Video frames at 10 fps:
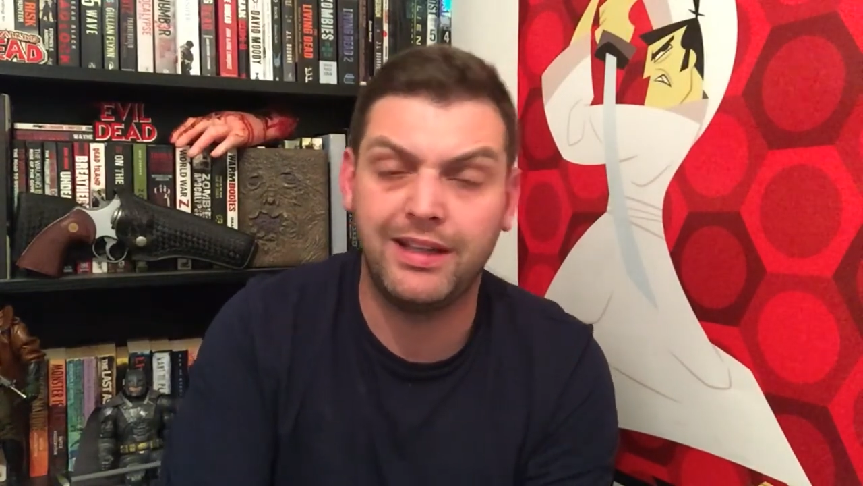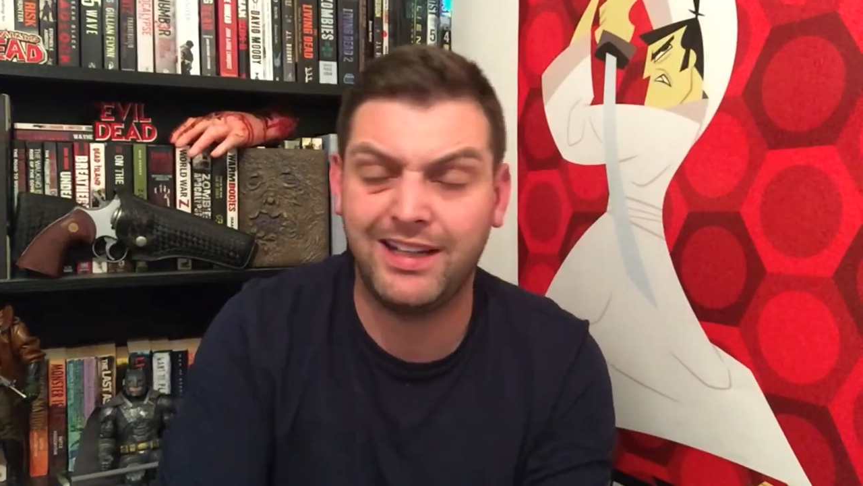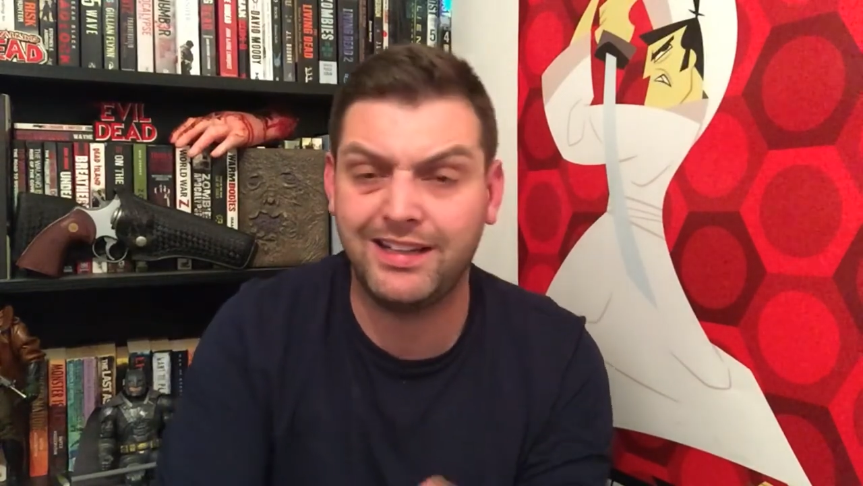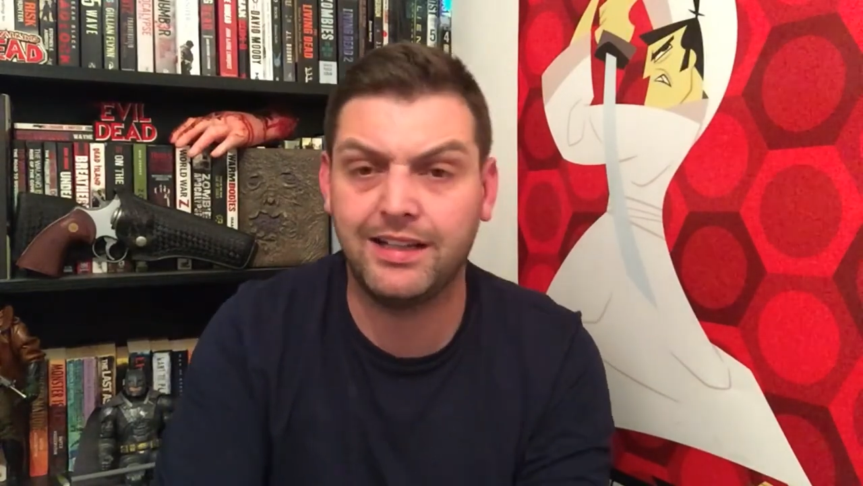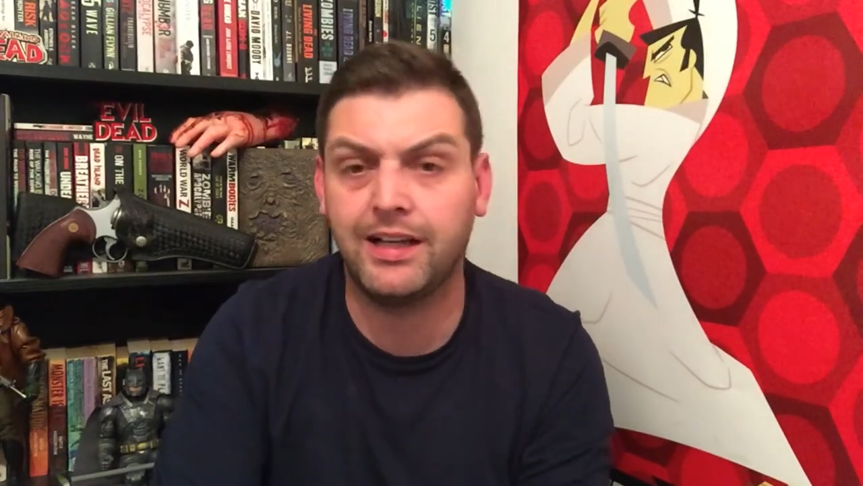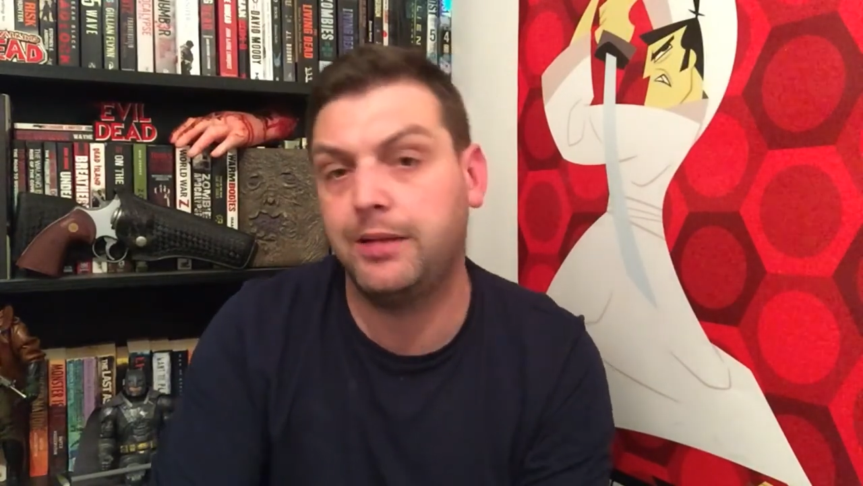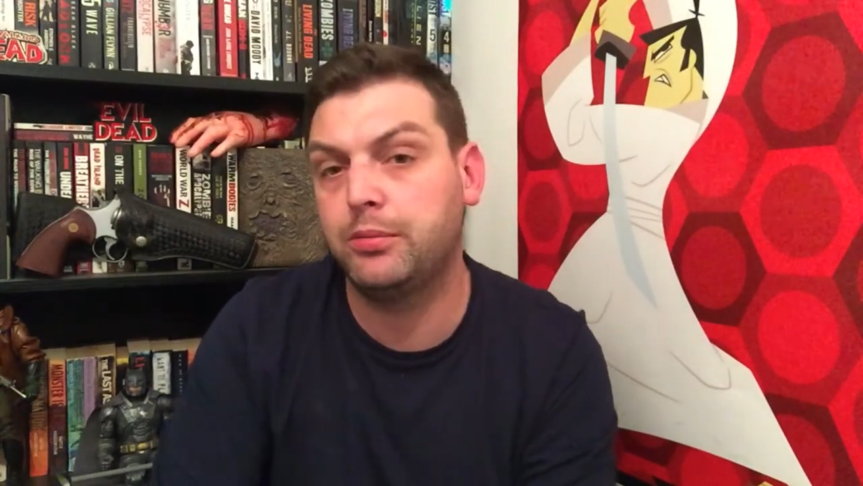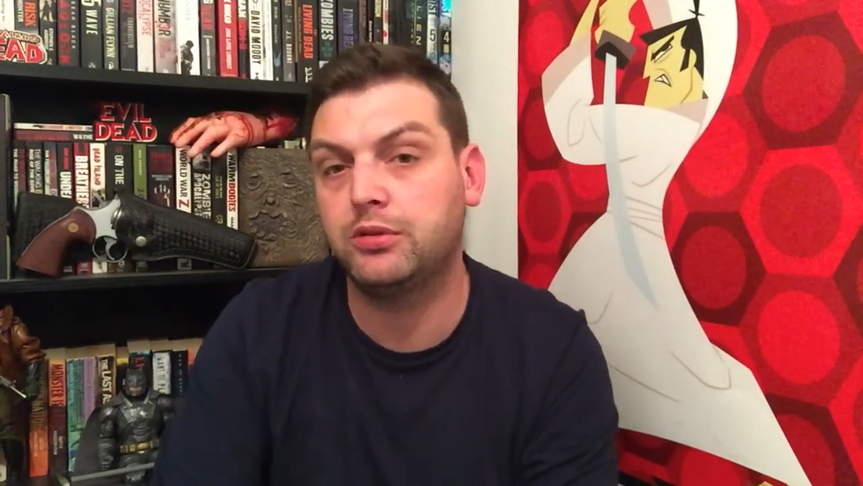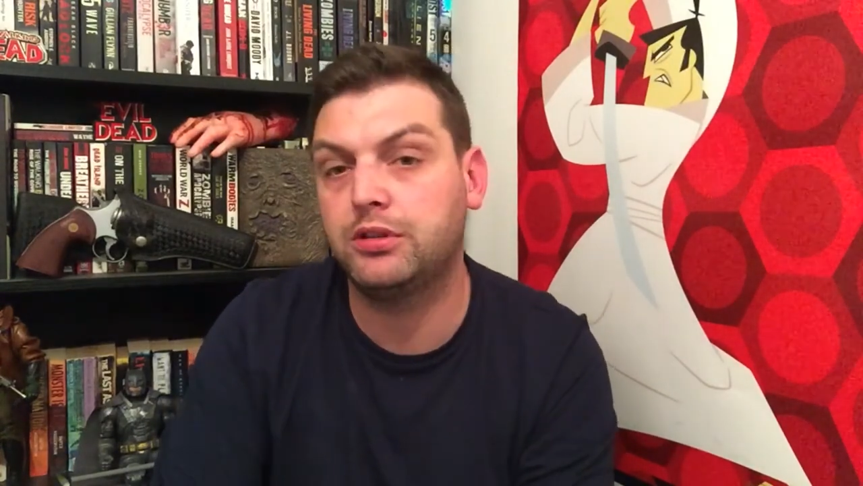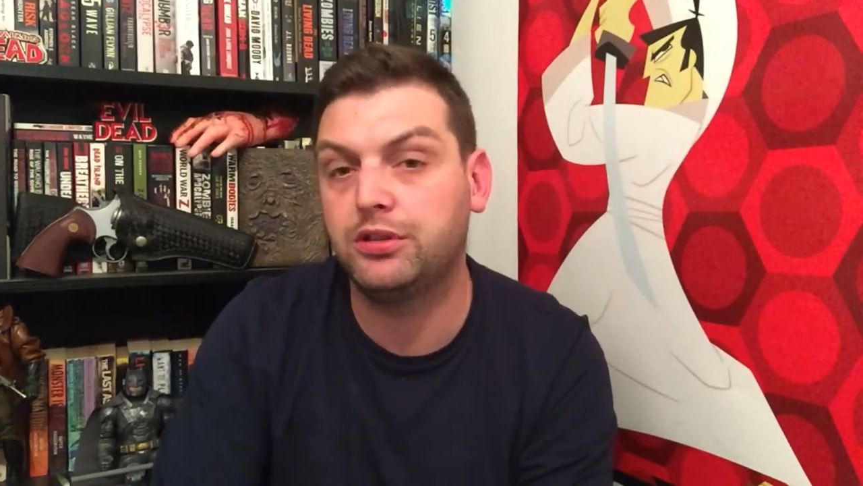Hit that like
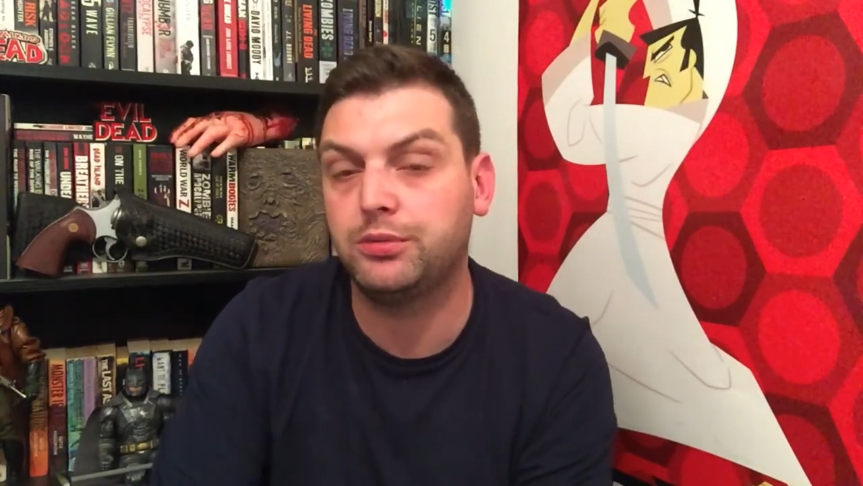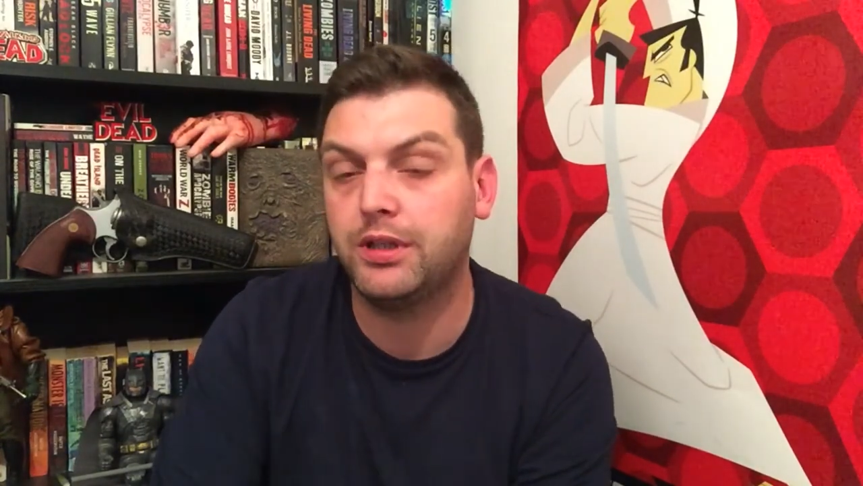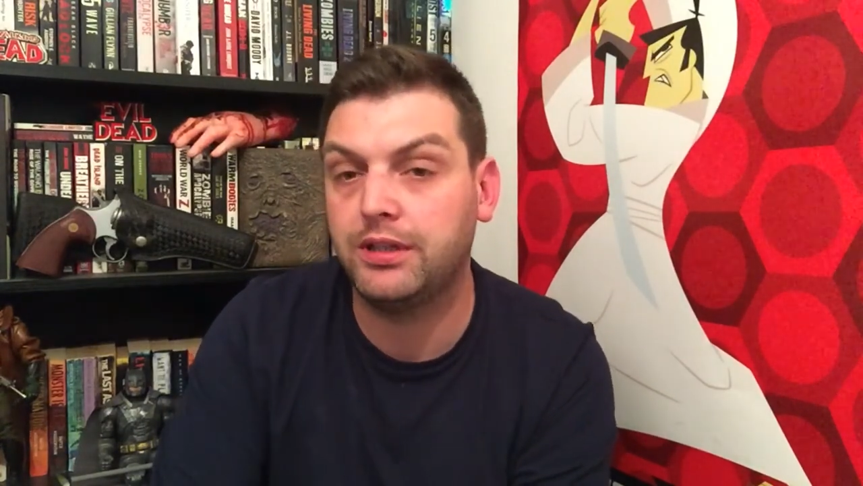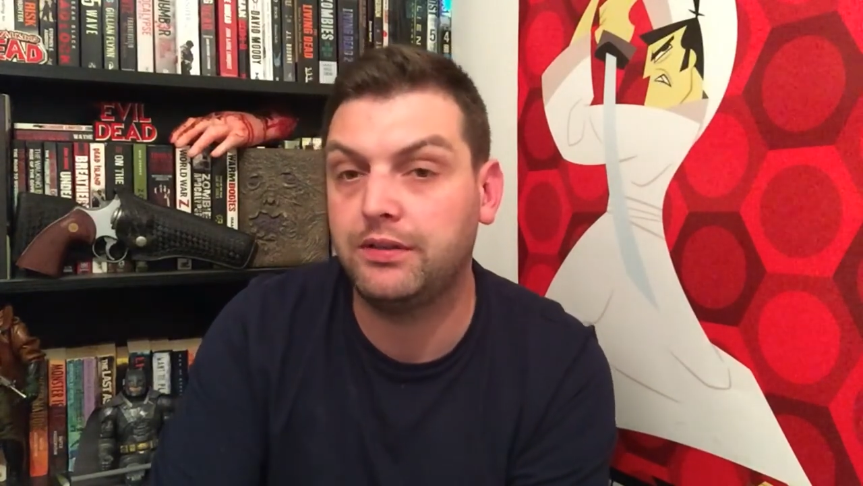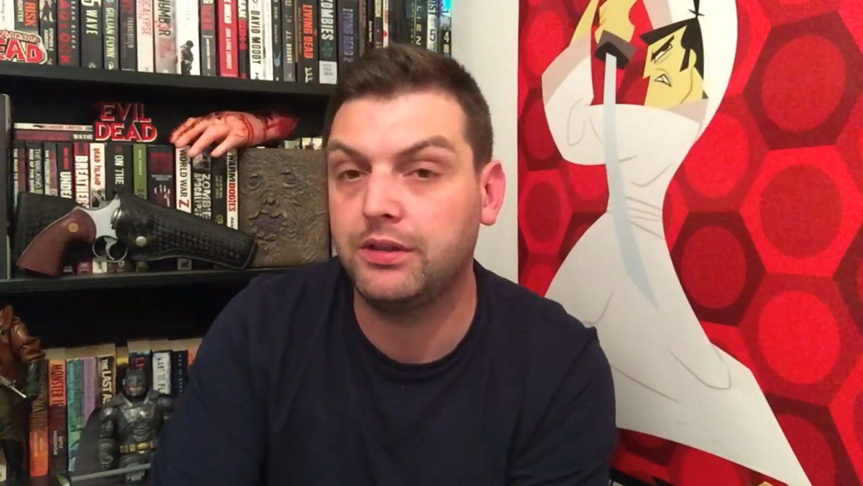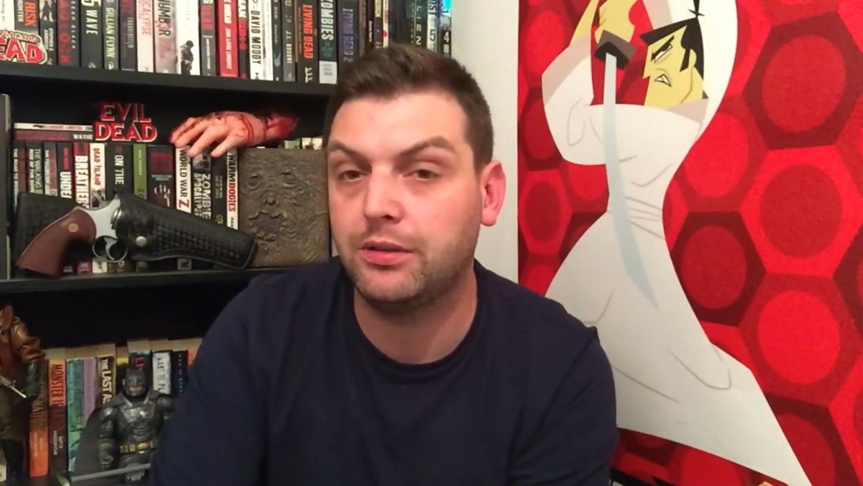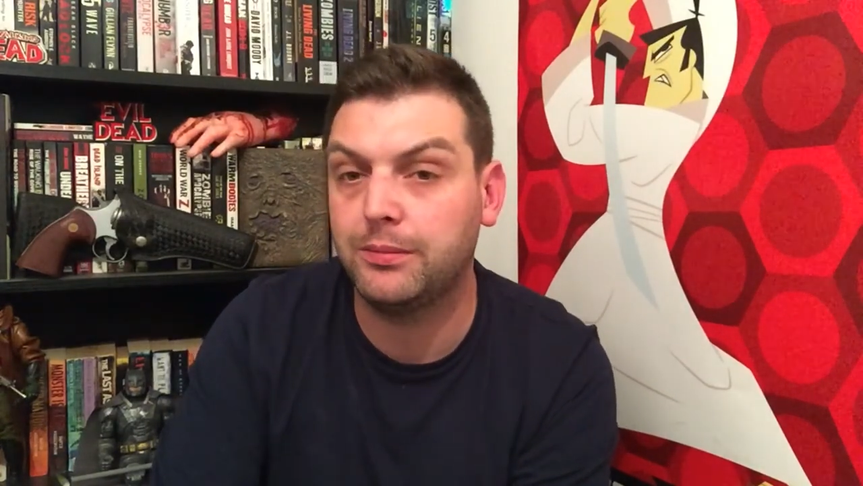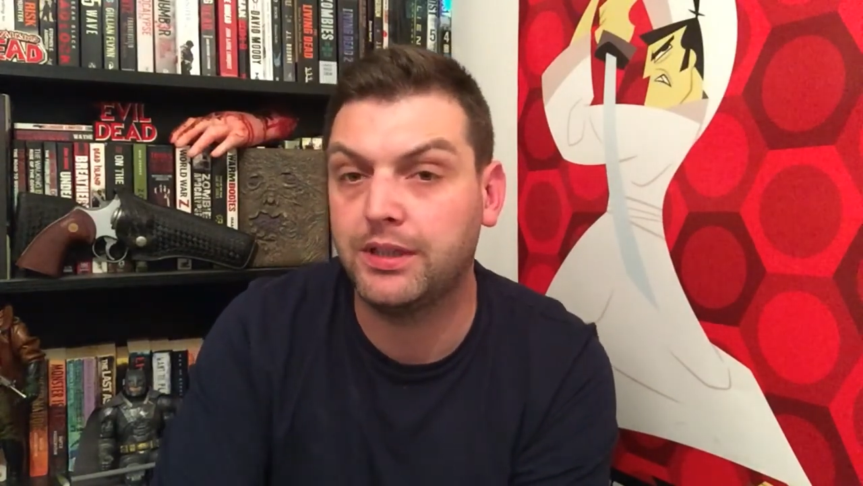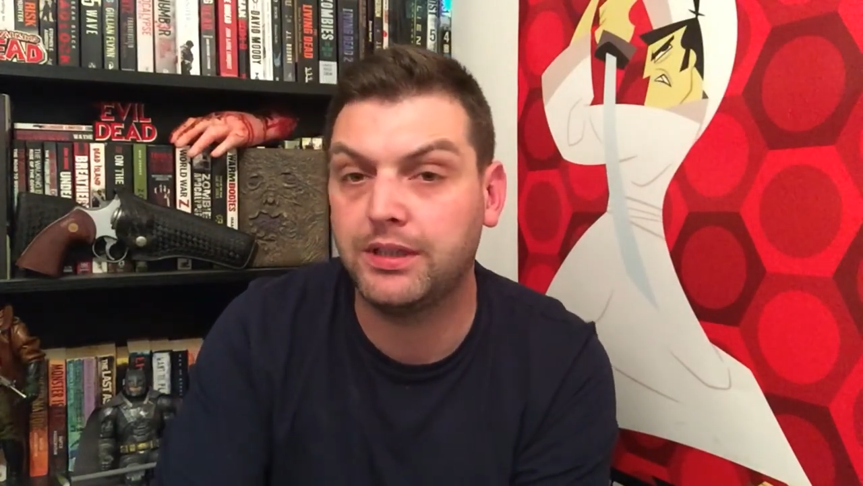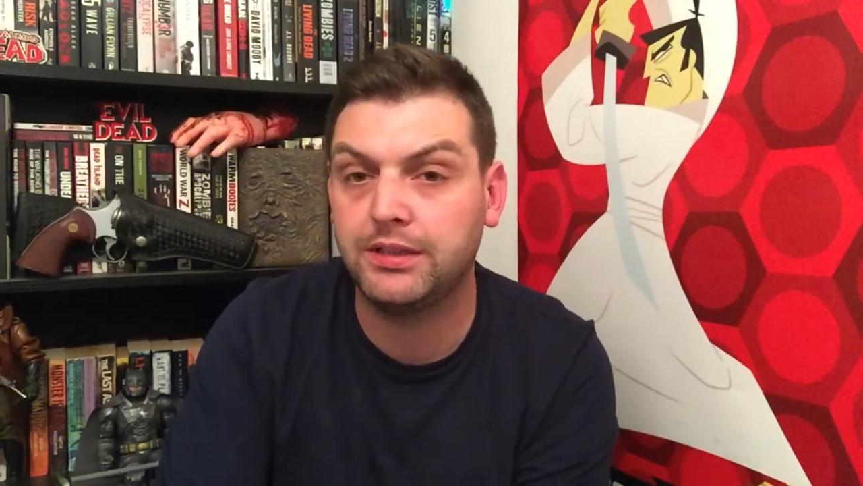button as well if you don't
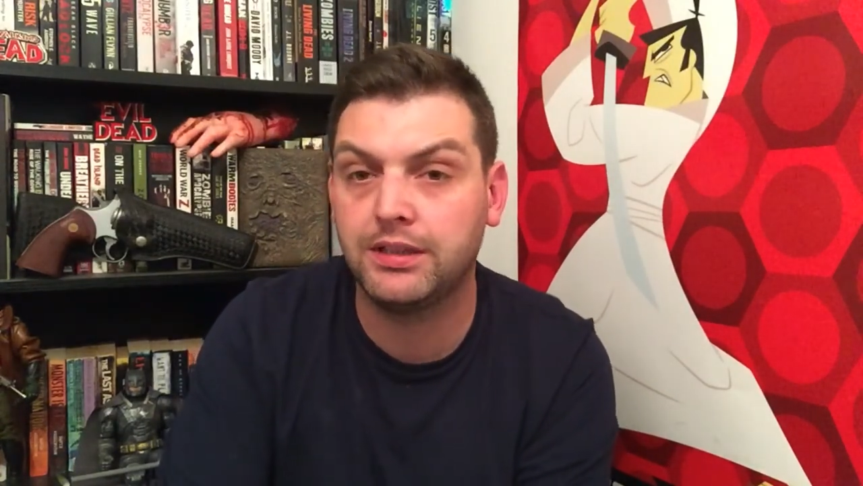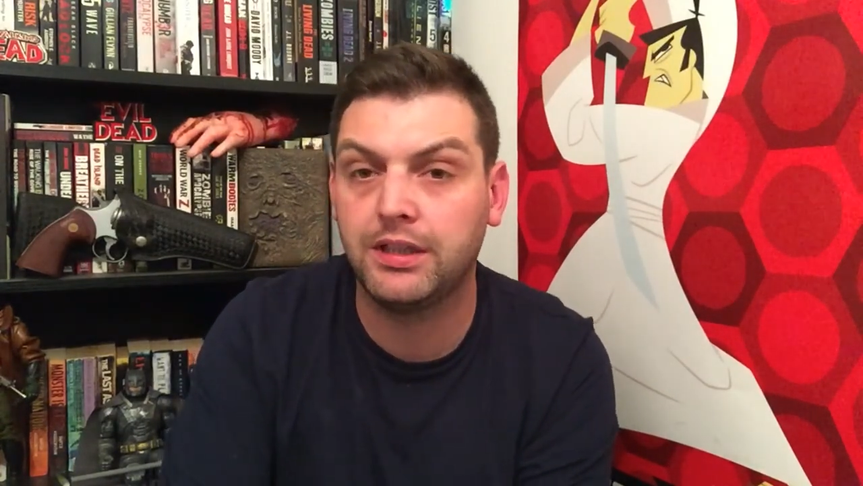mind.